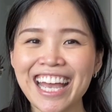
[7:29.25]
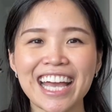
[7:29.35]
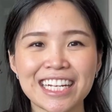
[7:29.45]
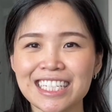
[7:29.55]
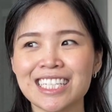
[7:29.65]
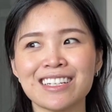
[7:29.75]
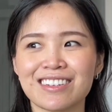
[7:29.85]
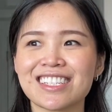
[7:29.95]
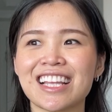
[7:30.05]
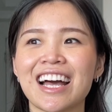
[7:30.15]
And I didn't
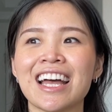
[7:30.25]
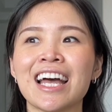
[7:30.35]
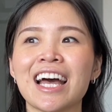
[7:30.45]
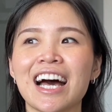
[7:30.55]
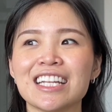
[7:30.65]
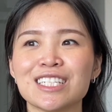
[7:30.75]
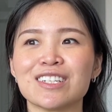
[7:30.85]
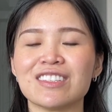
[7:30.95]
notice that until